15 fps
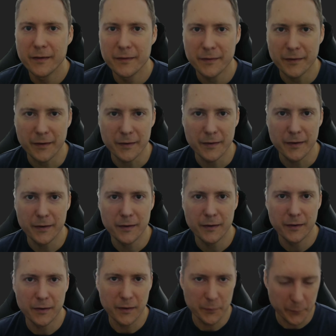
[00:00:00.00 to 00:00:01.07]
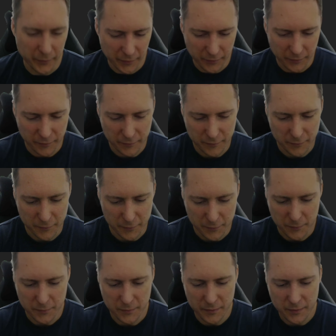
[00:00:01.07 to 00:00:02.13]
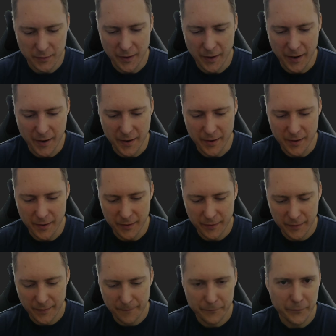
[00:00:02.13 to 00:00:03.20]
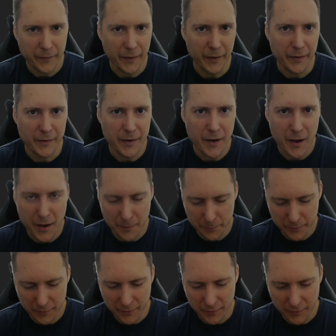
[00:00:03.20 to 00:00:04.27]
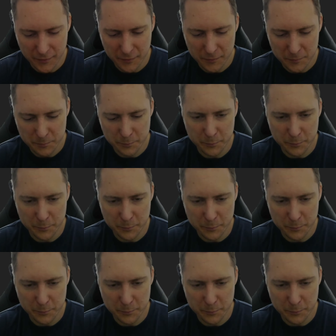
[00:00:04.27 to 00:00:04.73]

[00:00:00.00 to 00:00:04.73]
So we could do an epic